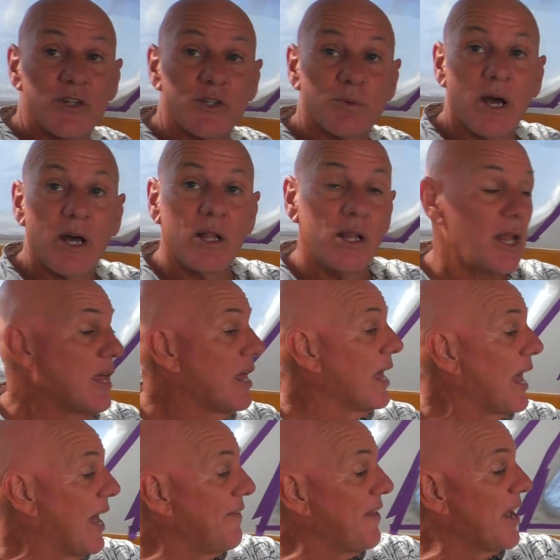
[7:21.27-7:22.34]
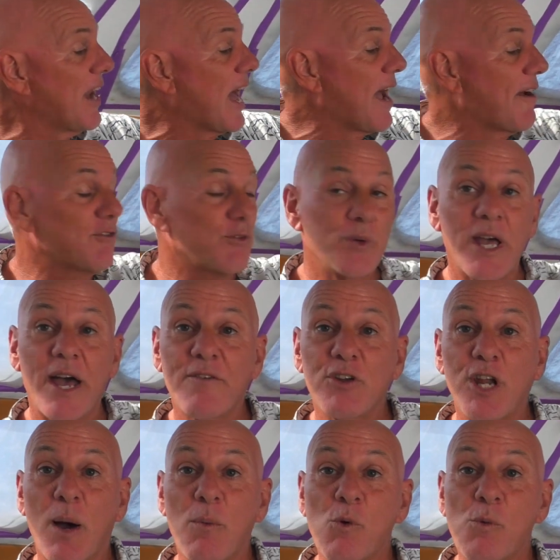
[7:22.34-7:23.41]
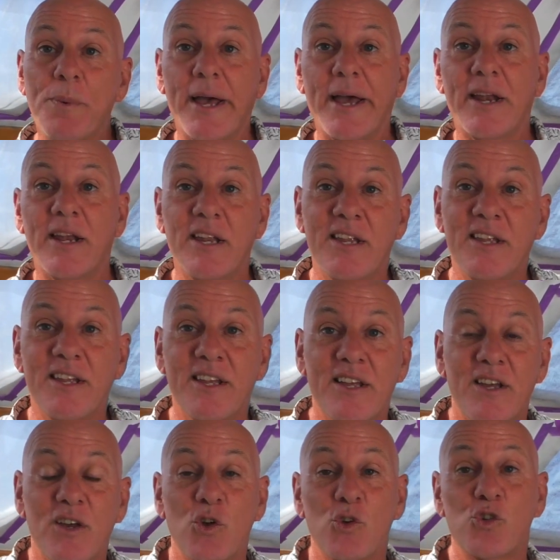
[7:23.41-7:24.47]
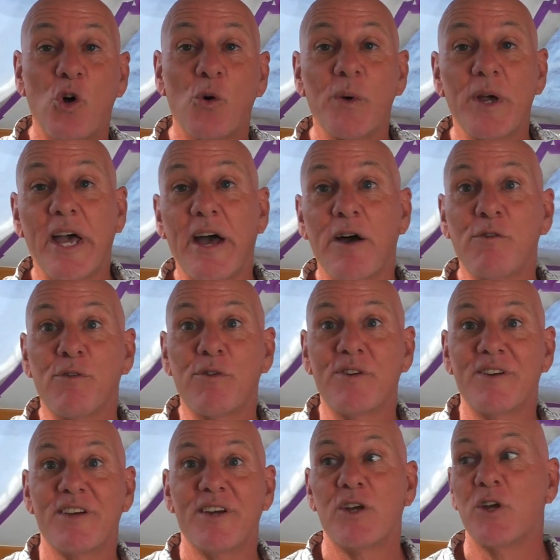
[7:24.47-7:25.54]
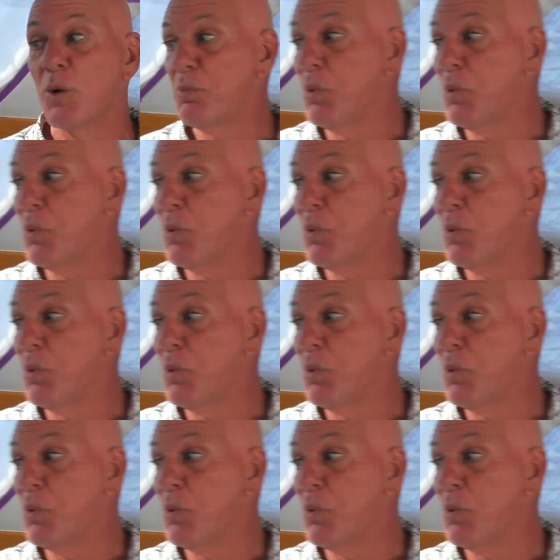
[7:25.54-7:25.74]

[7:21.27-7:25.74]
as well, and then after we have a double bed. So we have your